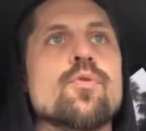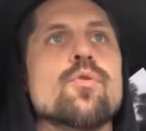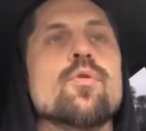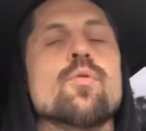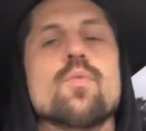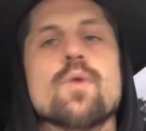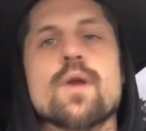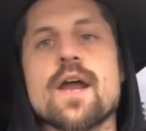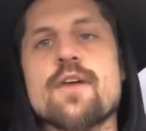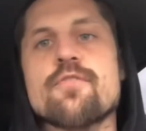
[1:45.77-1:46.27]
or
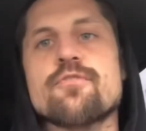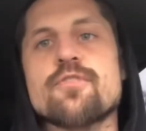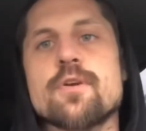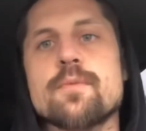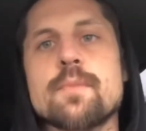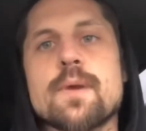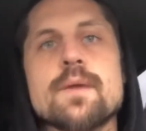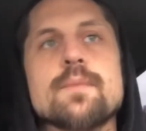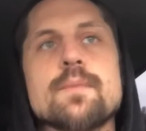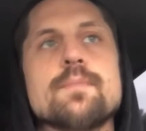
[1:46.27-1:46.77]
whatever
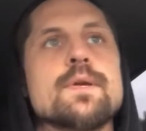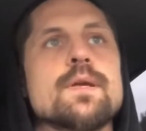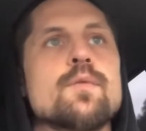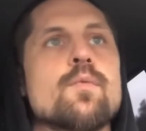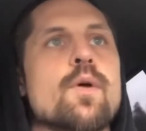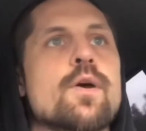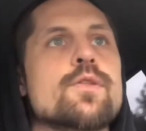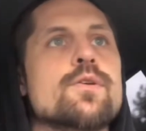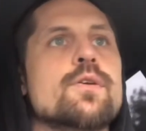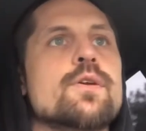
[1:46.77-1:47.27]
it may be,
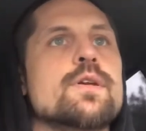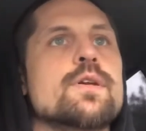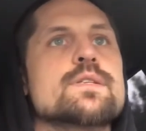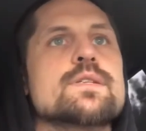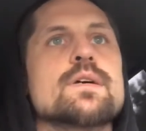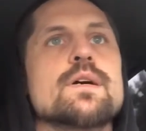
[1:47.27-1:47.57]
whether it's